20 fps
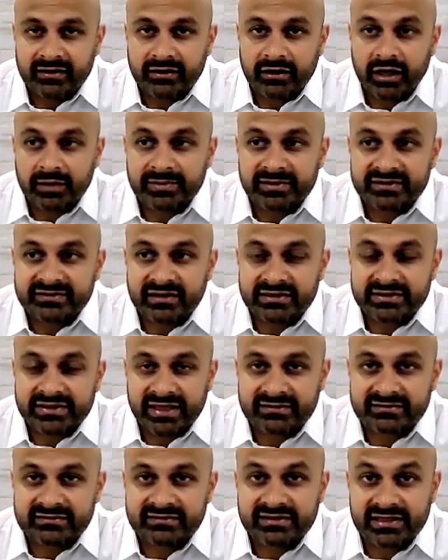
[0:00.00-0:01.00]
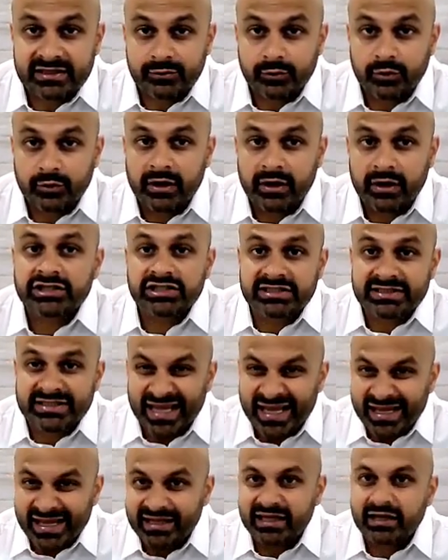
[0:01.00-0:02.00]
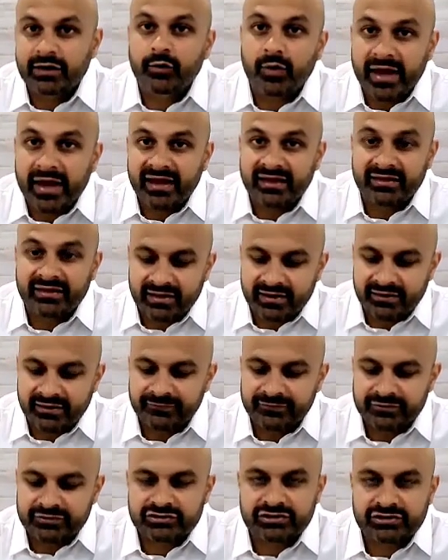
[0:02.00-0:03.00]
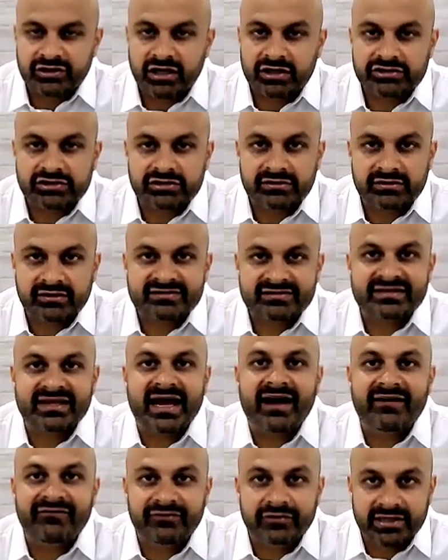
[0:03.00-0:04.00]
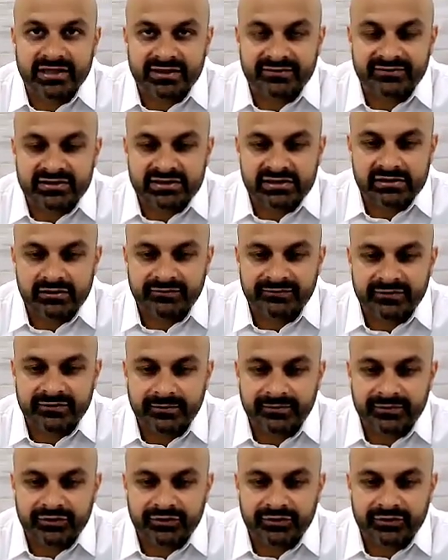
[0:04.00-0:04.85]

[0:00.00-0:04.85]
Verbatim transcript: goblet cell density, we're actually taking away the infrastructure, the scaffolding of the tear film.